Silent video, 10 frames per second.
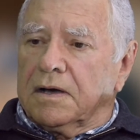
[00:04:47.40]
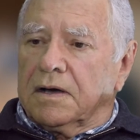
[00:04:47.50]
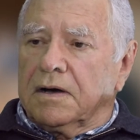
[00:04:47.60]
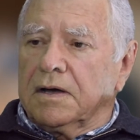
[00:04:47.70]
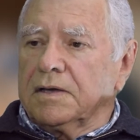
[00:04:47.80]

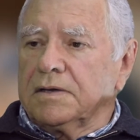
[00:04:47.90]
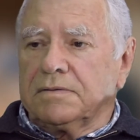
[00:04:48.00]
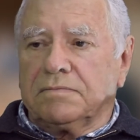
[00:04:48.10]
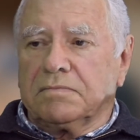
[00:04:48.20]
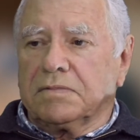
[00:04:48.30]
I
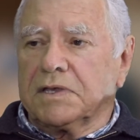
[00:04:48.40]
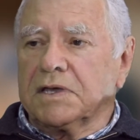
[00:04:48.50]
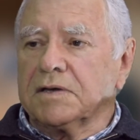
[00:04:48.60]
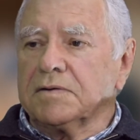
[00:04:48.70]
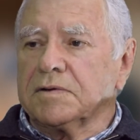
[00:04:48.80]

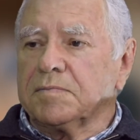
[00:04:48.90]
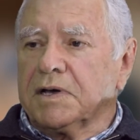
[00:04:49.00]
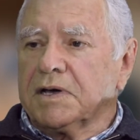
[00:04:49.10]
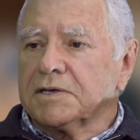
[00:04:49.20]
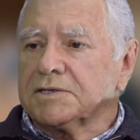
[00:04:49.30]
think it would
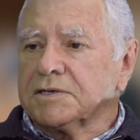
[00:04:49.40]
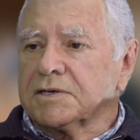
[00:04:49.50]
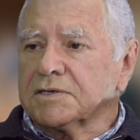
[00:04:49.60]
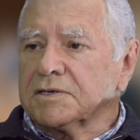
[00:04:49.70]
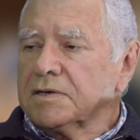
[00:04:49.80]
pass
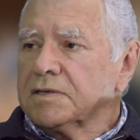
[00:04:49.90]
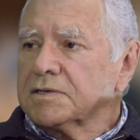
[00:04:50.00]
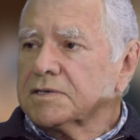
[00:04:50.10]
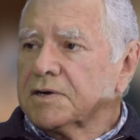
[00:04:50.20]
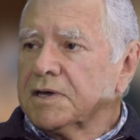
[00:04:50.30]
things like the
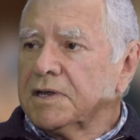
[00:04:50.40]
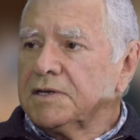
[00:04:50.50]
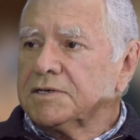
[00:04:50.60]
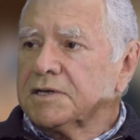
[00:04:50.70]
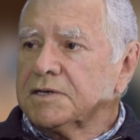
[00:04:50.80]
straight
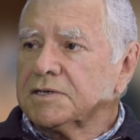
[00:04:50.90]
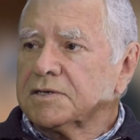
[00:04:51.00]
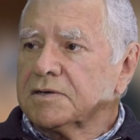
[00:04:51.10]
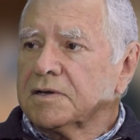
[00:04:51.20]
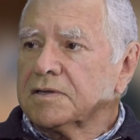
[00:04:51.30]
edge test.
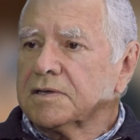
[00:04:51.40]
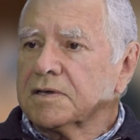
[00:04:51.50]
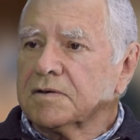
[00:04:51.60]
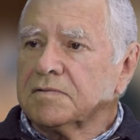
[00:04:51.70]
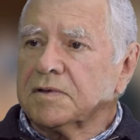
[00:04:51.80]
I don't
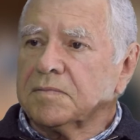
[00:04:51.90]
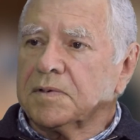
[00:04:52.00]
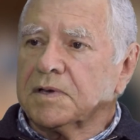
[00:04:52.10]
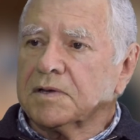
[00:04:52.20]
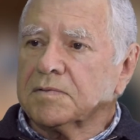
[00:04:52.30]
think it would
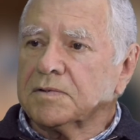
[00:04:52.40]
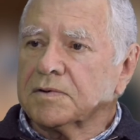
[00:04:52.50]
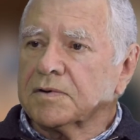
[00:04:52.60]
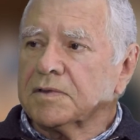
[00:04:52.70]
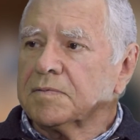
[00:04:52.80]
impound
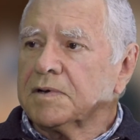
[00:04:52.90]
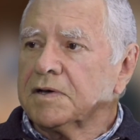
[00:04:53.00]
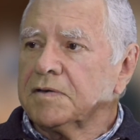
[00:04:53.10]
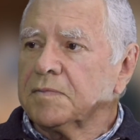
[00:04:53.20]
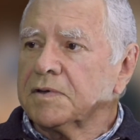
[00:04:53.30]
water on the
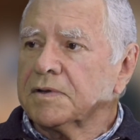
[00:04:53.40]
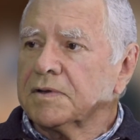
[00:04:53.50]
pavement.